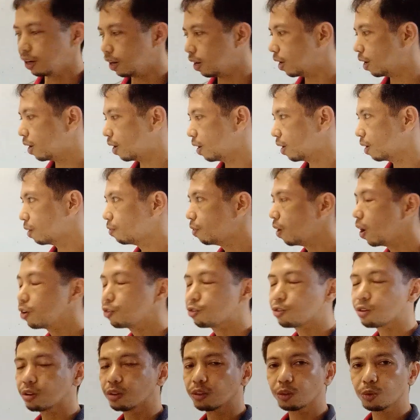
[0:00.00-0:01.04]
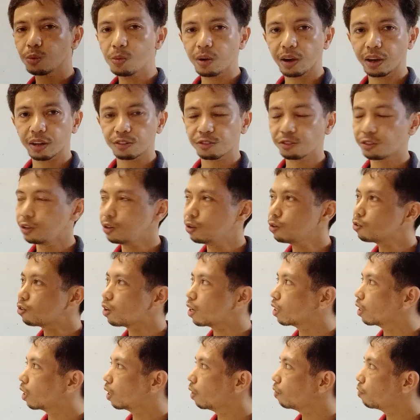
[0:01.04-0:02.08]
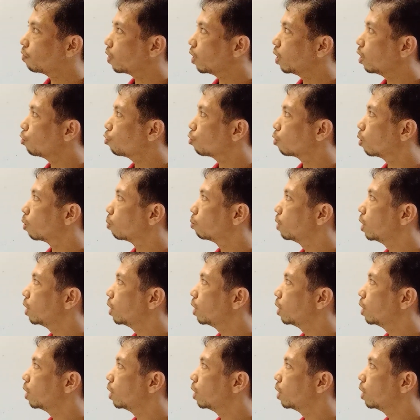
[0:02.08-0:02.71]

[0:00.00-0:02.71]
uh, function 2x using the definition